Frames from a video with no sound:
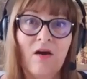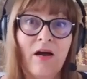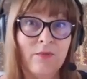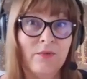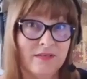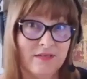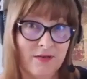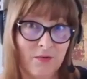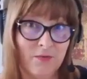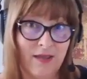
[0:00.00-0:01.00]
otherwise
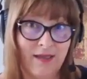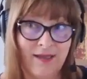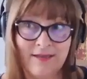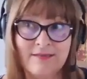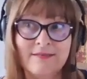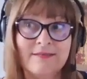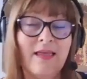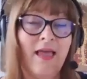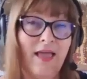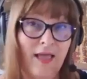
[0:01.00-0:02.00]
known as
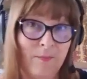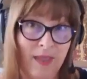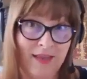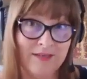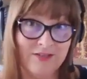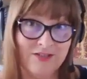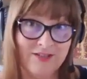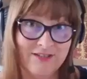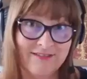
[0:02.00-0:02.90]
MH.